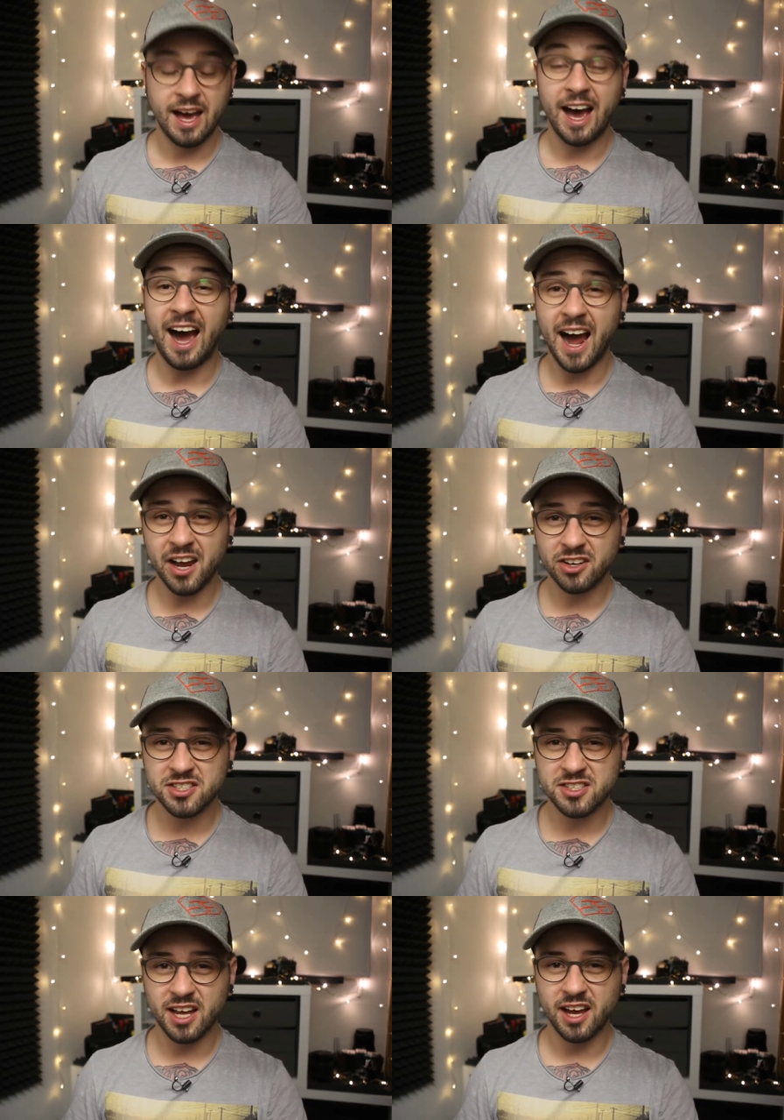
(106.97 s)
I
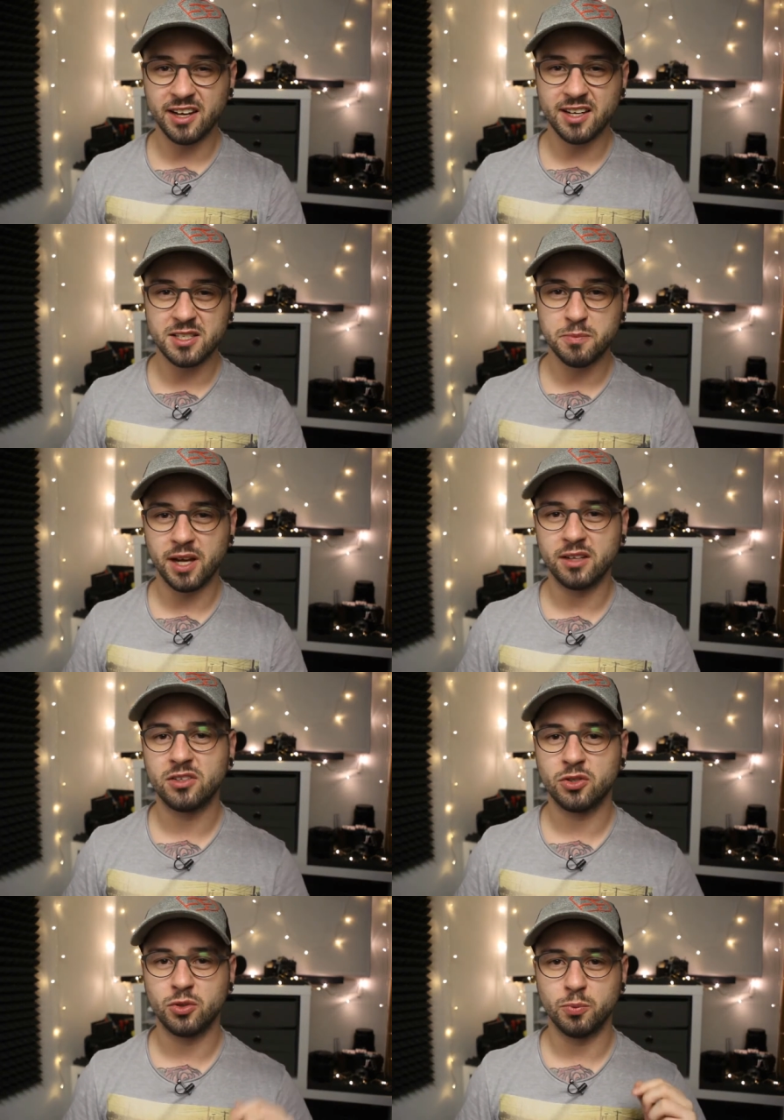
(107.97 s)
understand it is meant
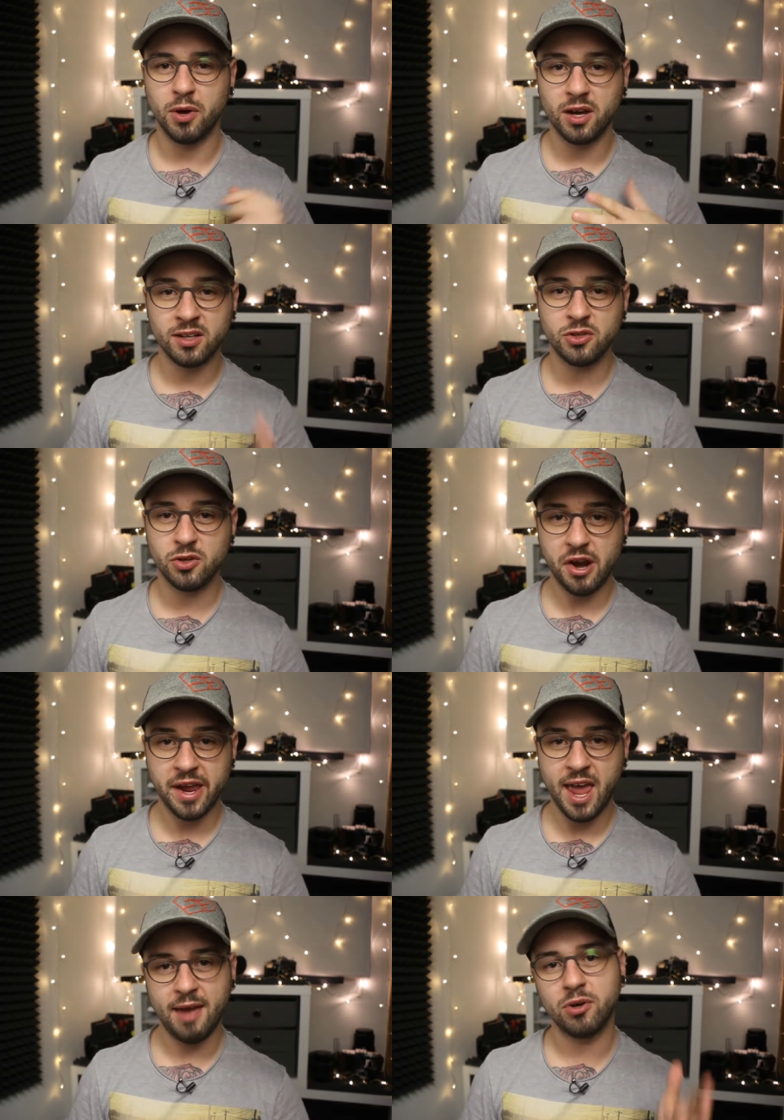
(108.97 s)
to plug into your
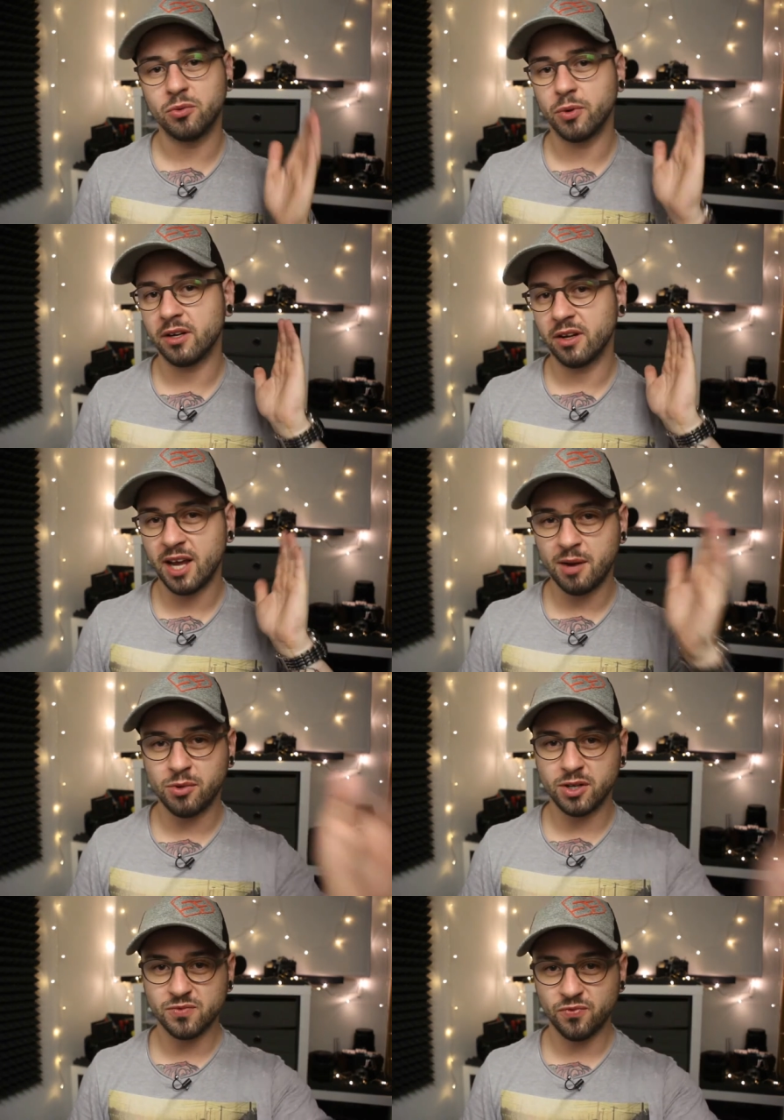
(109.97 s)
camera when the camera
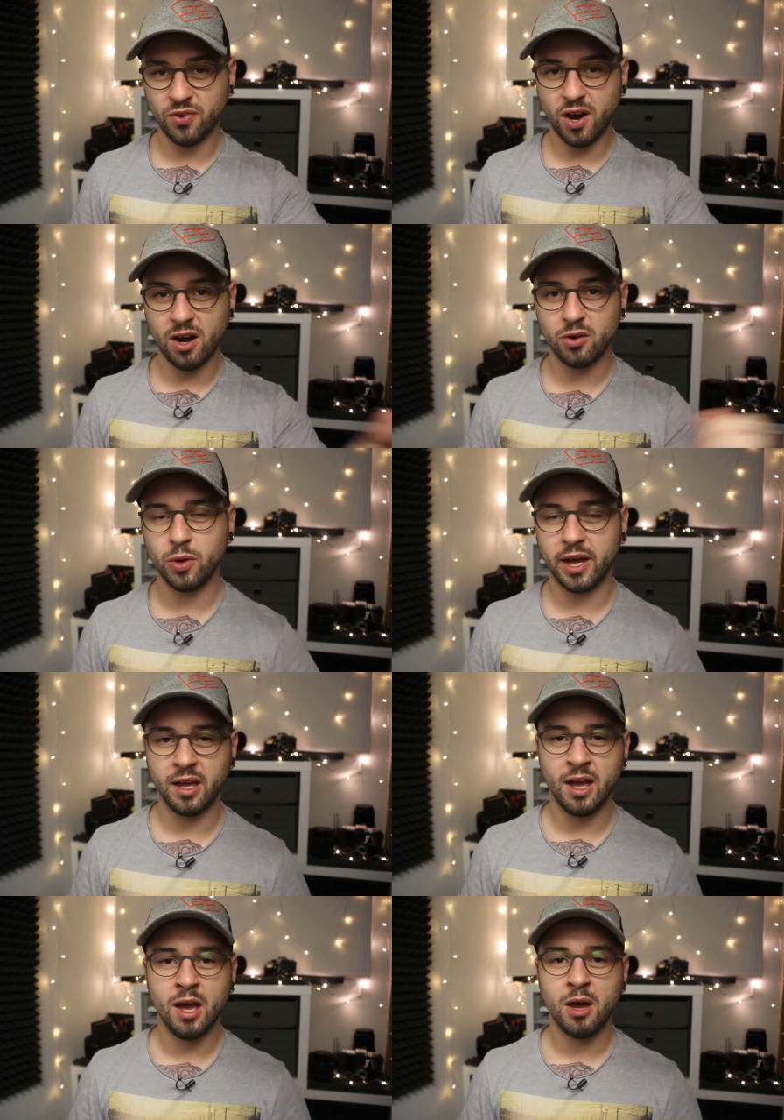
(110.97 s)
is far away,
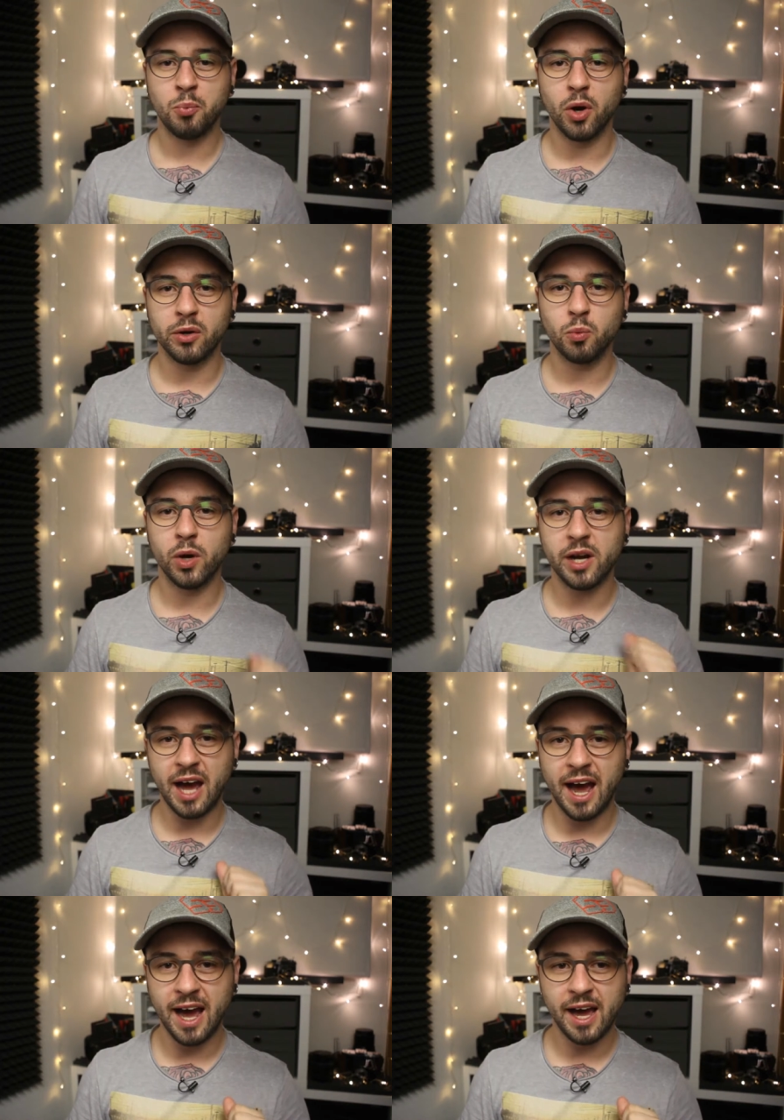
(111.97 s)
but when
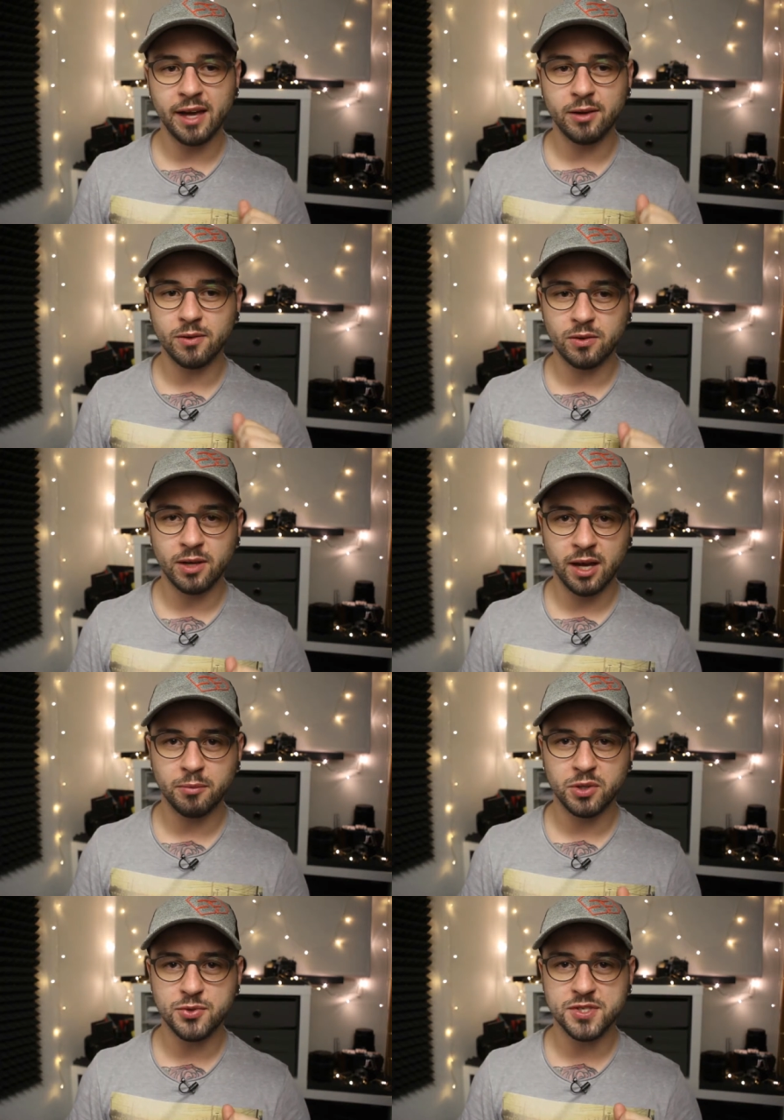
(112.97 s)
I am
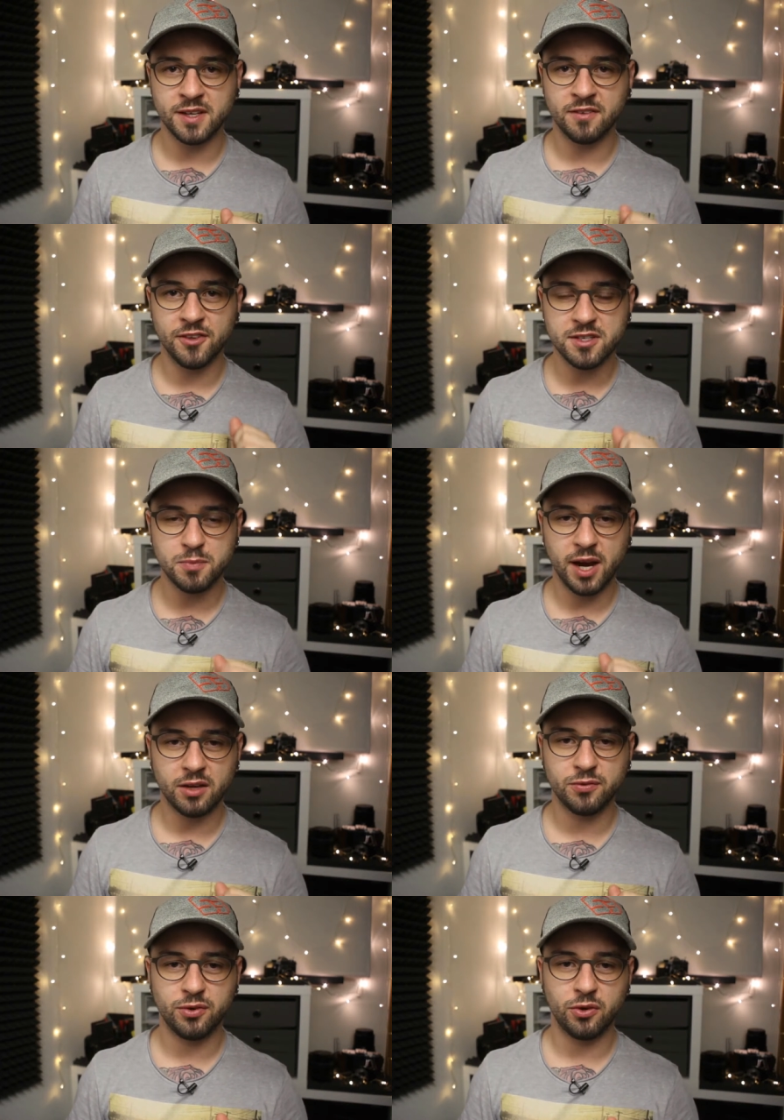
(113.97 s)
using this
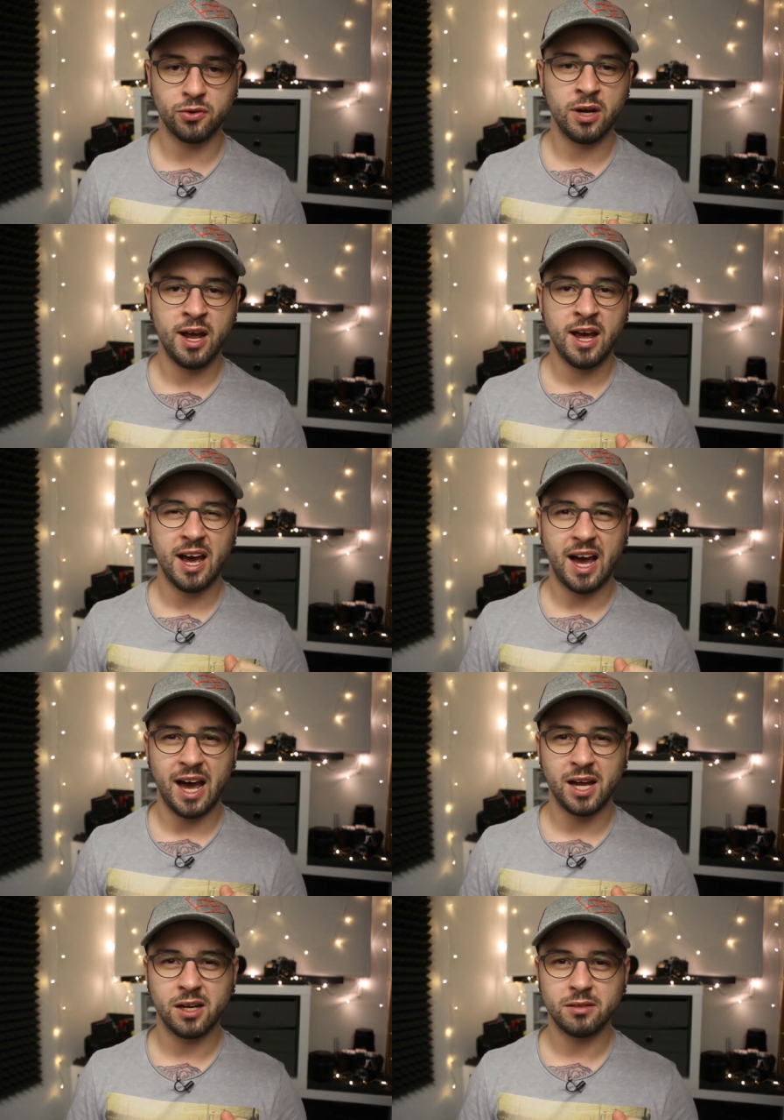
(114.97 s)
microphone,
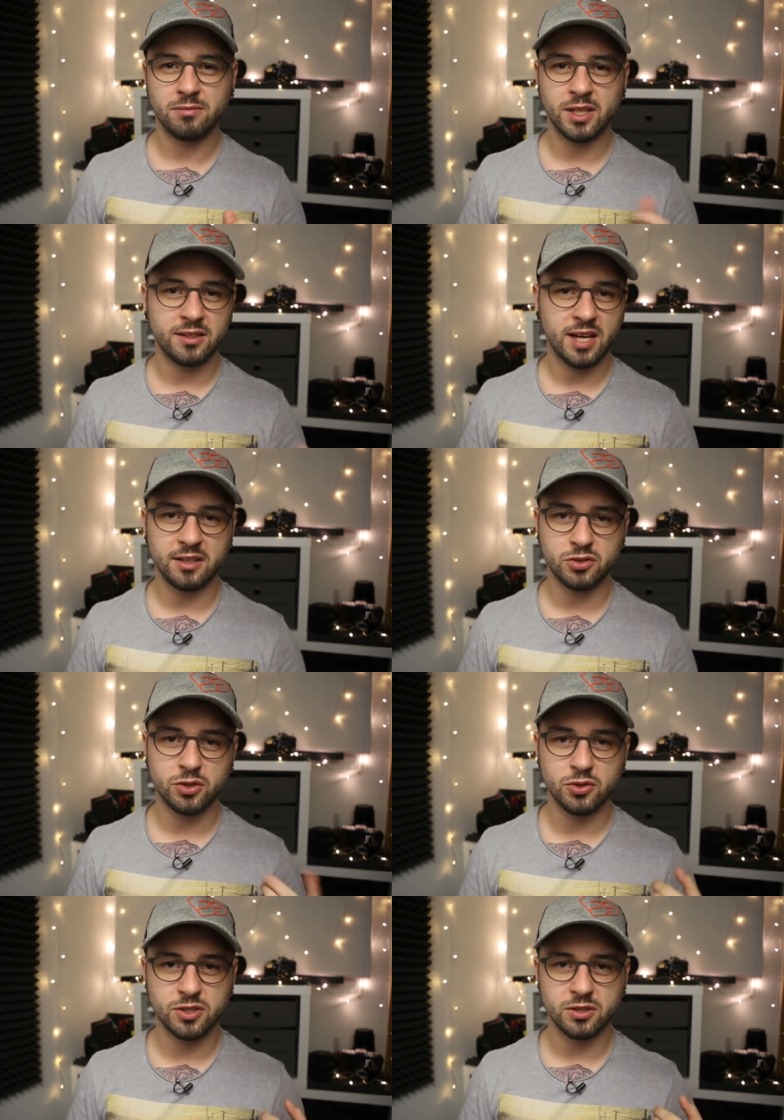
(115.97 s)
I intend to
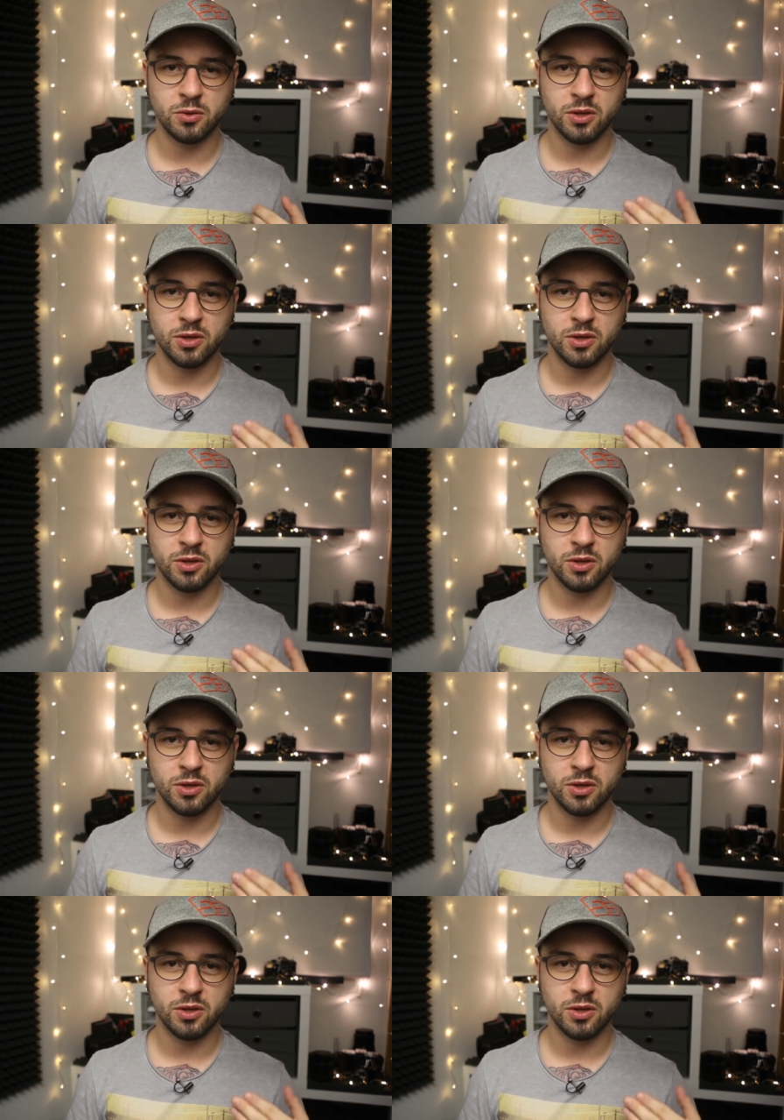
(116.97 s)
use it